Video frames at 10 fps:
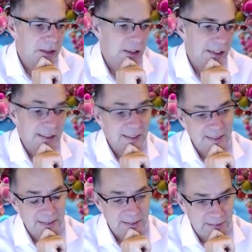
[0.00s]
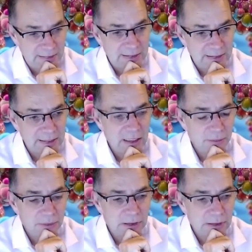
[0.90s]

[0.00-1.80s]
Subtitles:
next step.